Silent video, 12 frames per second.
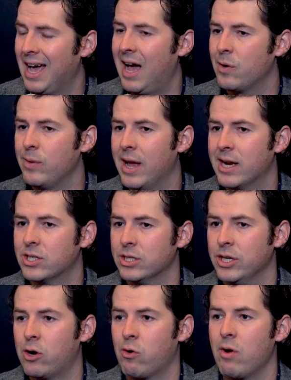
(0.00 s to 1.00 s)
how do we
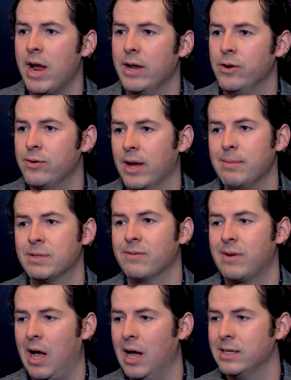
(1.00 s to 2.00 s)
actually create new types
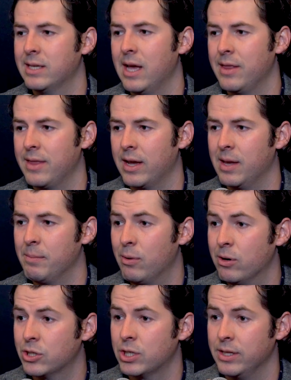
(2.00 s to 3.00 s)
of content that can
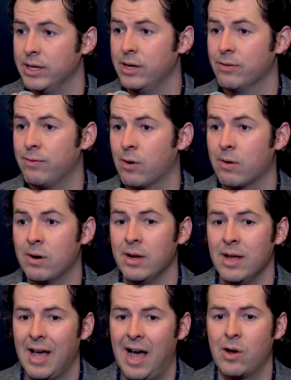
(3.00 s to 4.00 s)
push the needle forward?
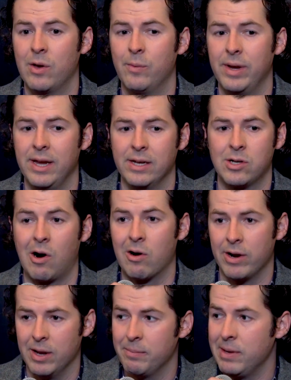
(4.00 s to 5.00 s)
How can we
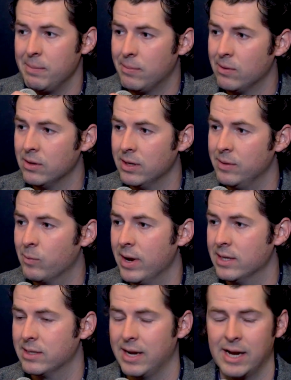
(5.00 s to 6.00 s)
target people in
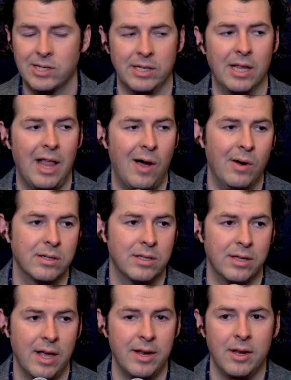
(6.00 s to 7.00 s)
ways that actually allow us
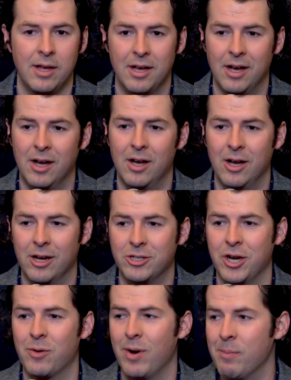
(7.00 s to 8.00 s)
to then
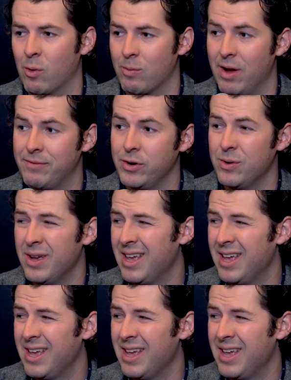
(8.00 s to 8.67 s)
generate more revenue?